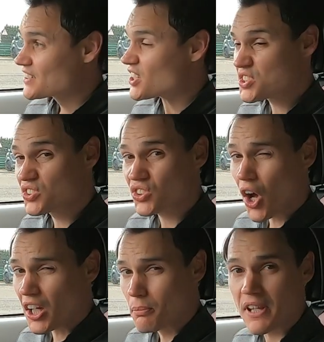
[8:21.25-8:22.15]
Doesn't look
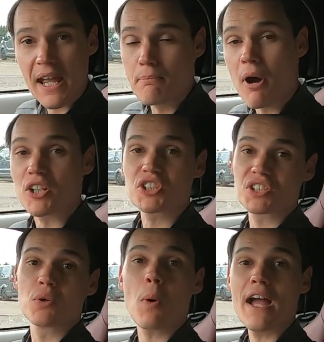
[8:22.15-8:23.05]
like I'm getting much
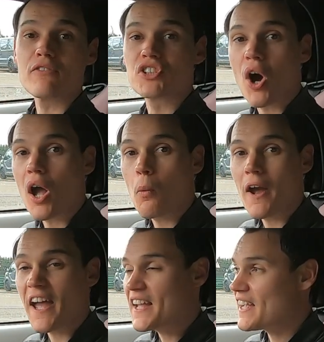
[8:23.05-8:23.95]
in the way of tyre
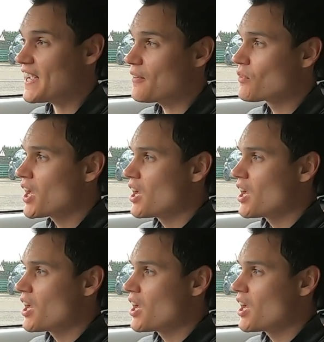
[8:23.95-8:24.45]
wear here.